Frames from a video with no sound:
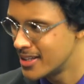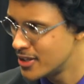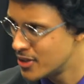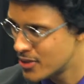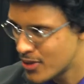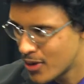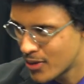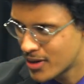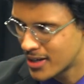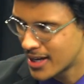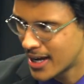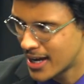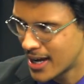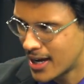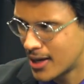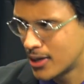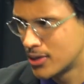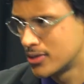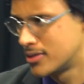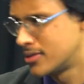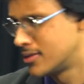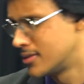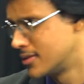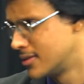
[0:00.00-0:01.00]
you go to the
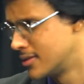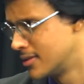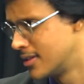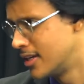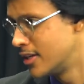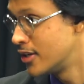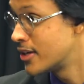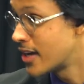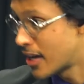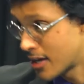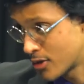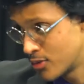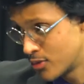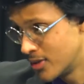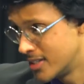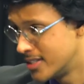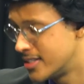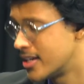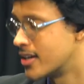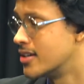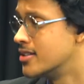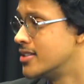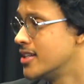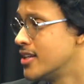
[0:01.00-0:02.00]
house. You got a
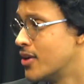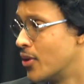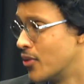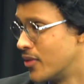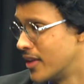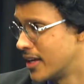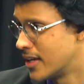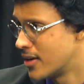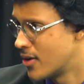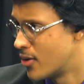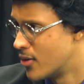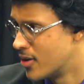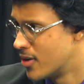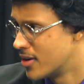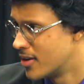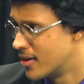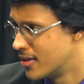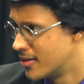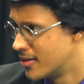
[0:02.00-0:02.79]
Quentin Tarantino thing going